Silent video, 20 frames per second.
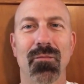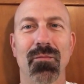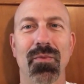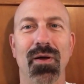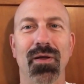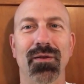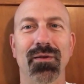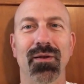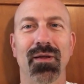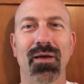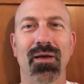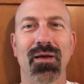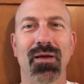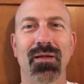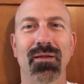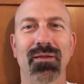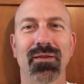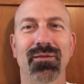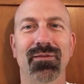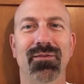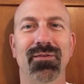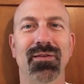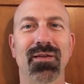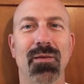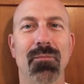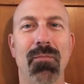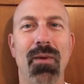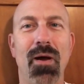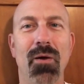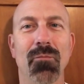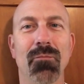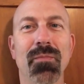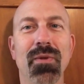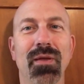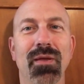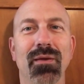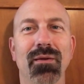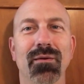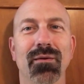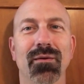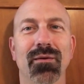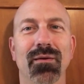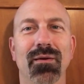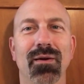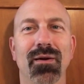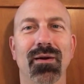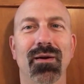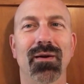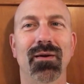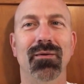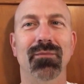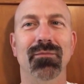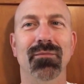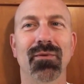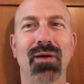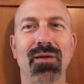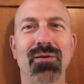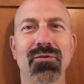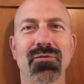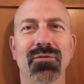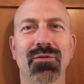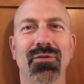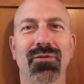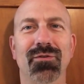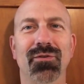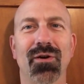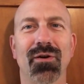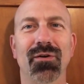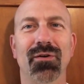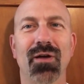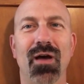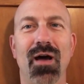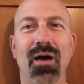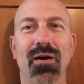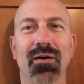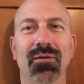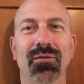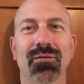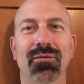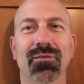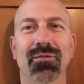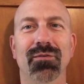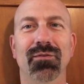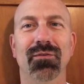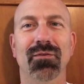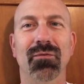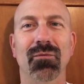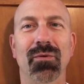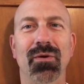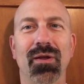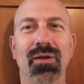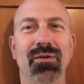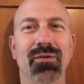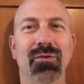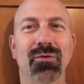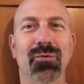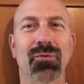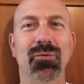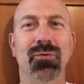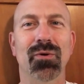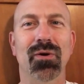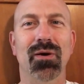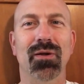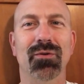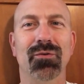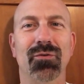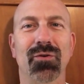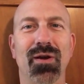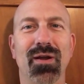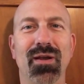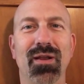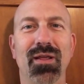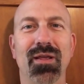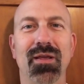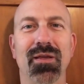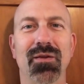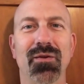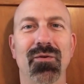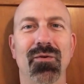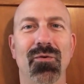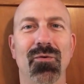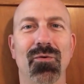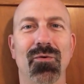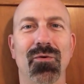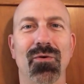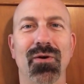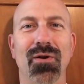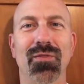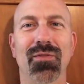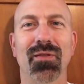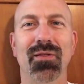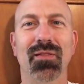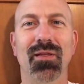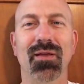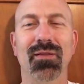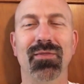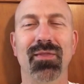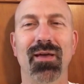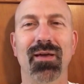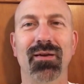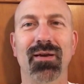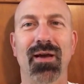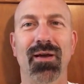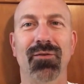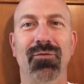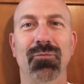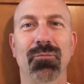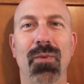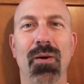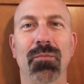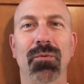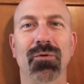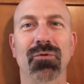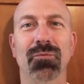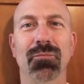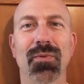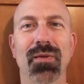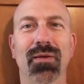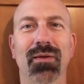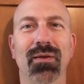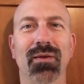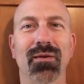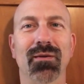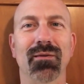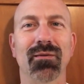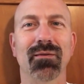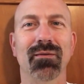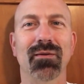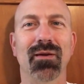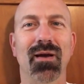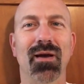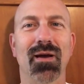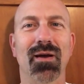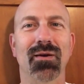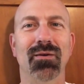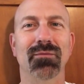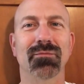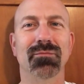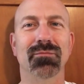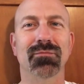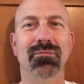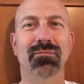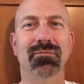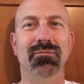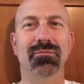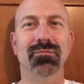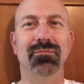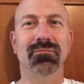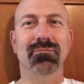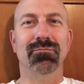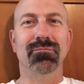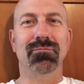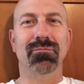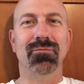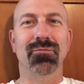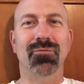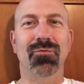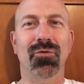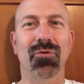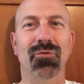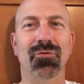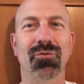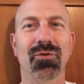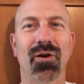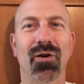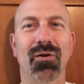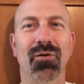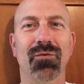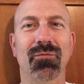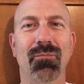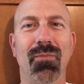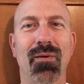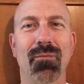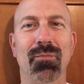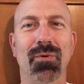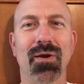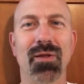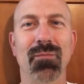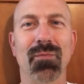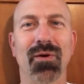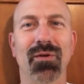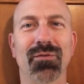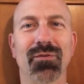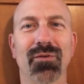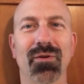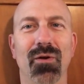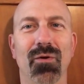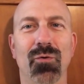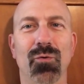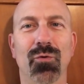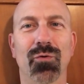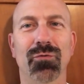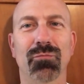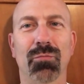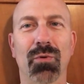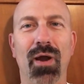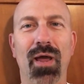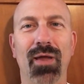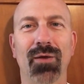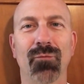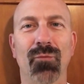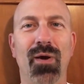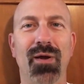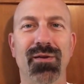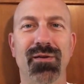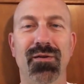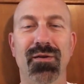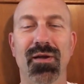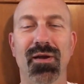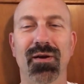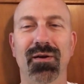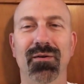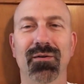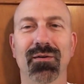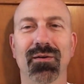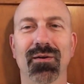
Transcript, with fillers: But uh, let's see, about me. Um, I usually start talks when I do uh, training or anything like that, kind of public speaking. Um, first charts, pretty much, you know, who is Brad and why do you care?